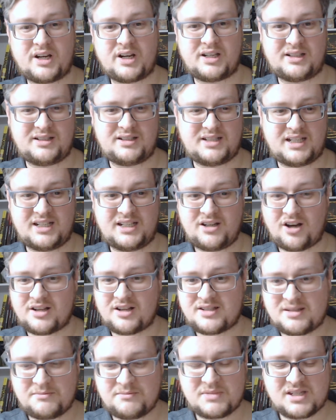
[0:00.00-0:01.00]
to
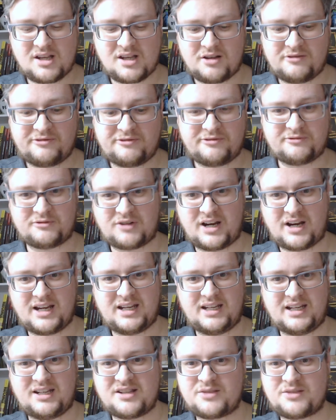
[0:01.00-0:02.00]
DDoS himself,
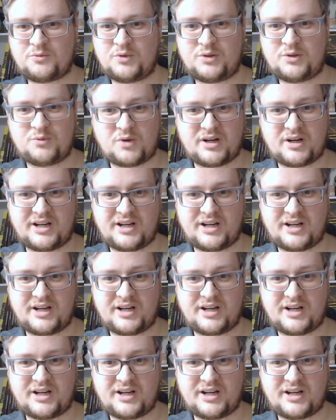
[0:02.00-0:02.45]
right? Wouldn't